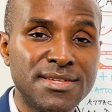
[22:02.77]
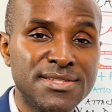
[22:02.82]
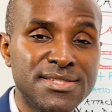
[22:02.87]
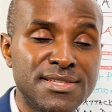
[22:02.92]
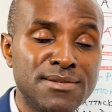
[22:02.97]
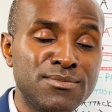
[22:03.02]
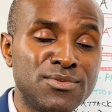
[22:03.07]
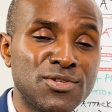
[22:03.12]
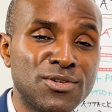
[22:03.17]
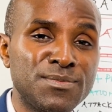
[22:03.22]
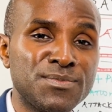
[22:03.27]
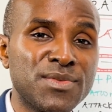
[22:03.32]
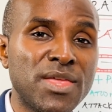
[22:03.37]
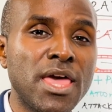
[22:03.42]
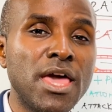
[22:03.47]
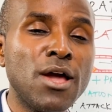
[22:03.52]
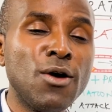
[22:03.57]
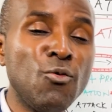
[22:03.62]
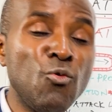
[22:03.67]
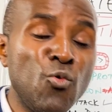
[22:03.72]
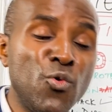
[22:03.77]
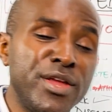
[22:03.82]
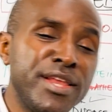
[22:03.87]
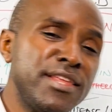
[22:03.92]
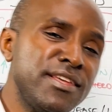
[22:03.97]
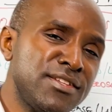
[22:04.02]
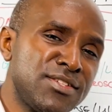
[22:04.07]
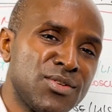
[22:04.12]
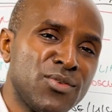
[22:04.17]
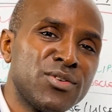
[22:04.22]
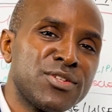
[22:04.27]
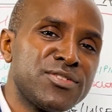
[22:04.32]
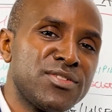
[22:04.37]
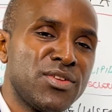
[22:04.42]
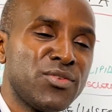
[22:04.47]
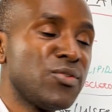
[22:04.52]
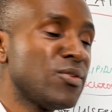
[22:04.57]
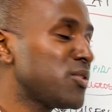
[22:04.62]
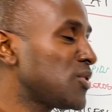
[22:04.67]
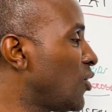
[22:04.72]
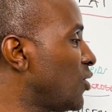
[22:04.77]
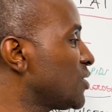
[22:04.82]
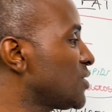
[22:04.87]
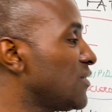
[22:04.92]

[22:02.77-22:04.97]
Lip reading: symptom. We need to go to the root cause